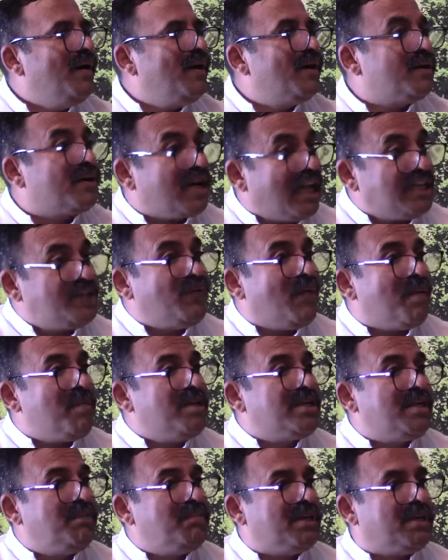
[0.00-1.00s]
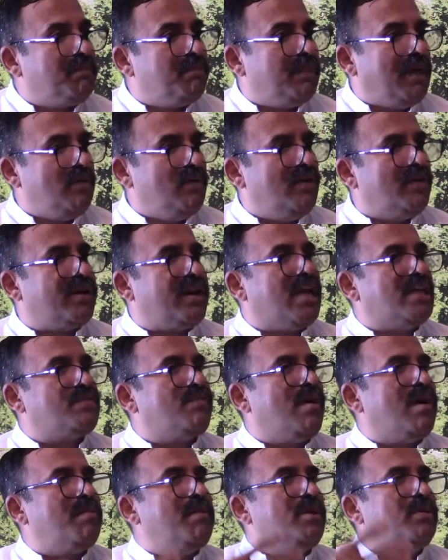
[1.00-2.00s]
Transformation, but I will
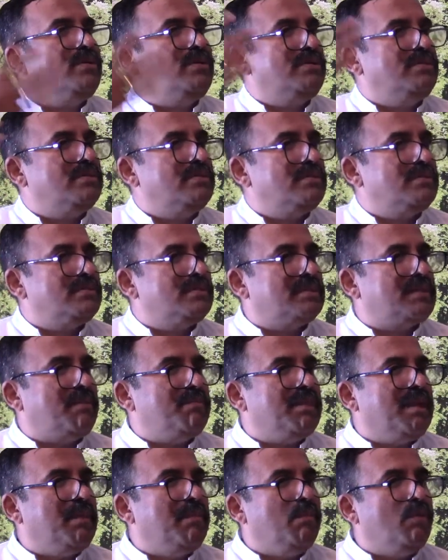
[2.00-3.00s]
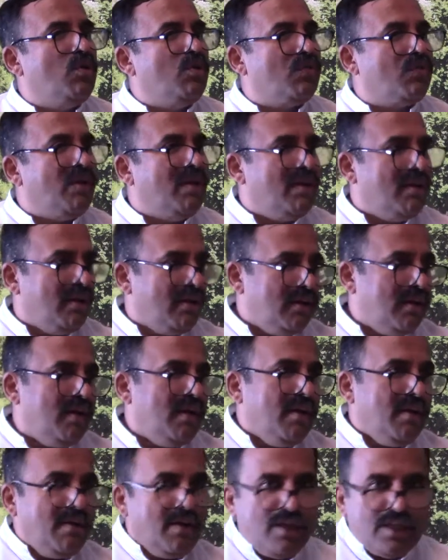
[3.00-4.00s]
transform into something beautiful.
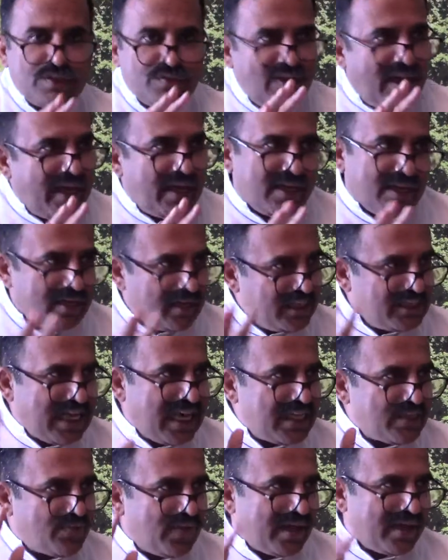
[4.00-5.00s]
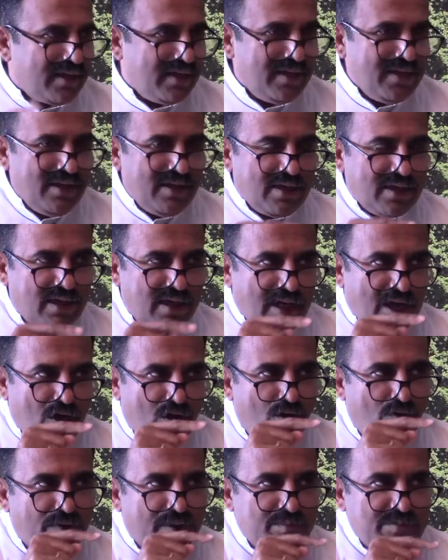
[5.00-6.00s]
It's fine. Desire is fine.
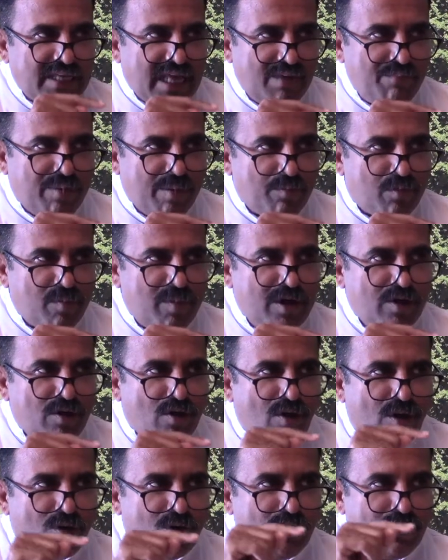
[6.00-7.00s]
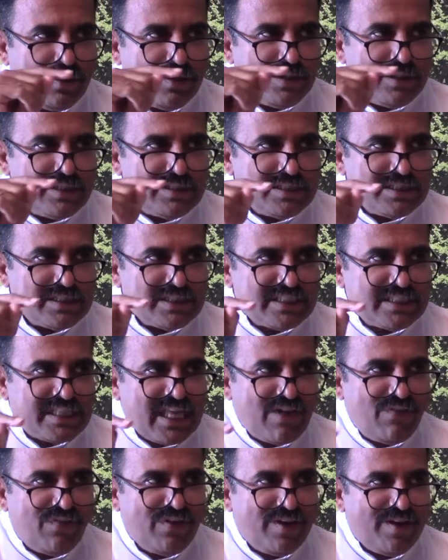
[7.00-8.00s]
Now from self-improvement you have gone to
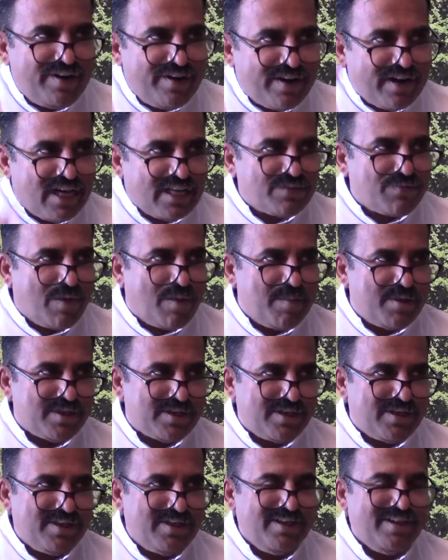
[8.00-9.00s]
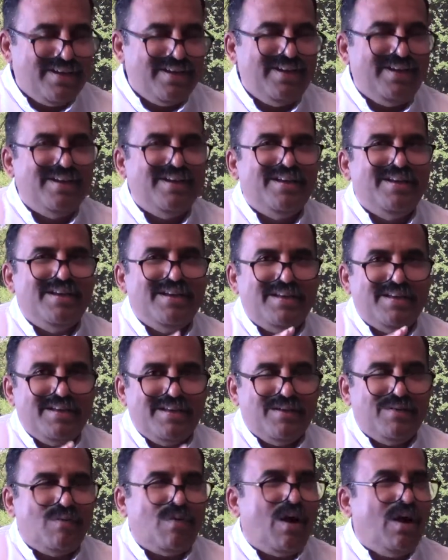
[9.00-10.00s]
self-transformation.
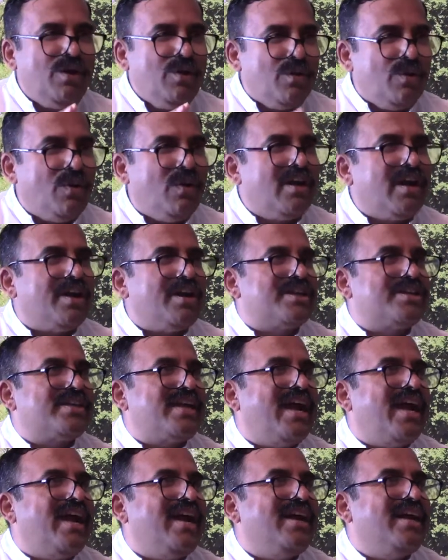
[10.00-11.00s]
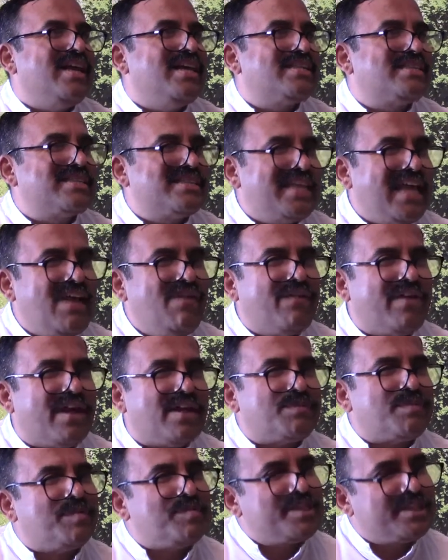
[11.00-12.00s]
What you don't understand is
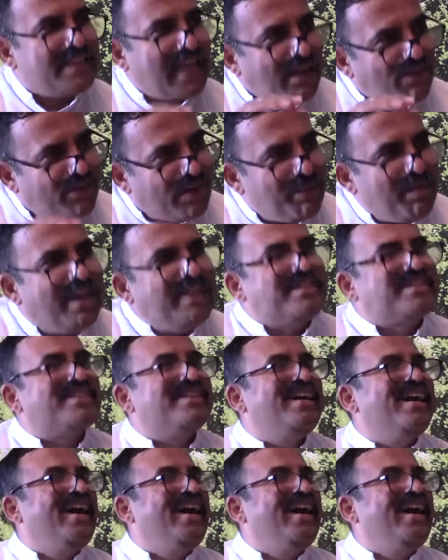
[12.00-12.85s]
self-transformation. Self remains.